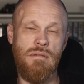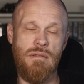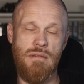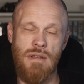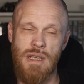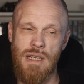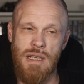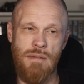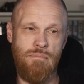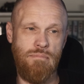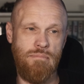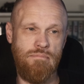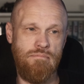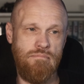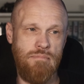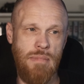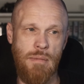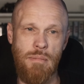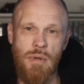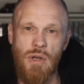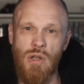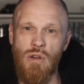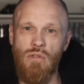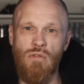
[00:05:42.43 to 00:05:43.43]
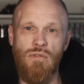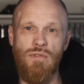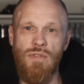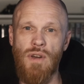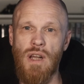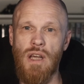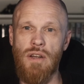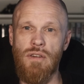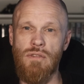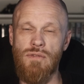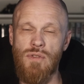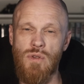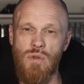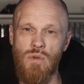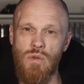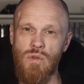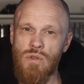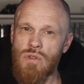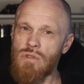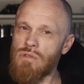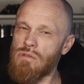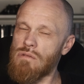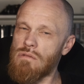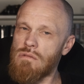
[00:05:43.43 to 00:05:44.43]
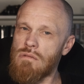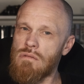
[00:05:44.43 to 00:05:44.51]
and a biblical flood of sorts.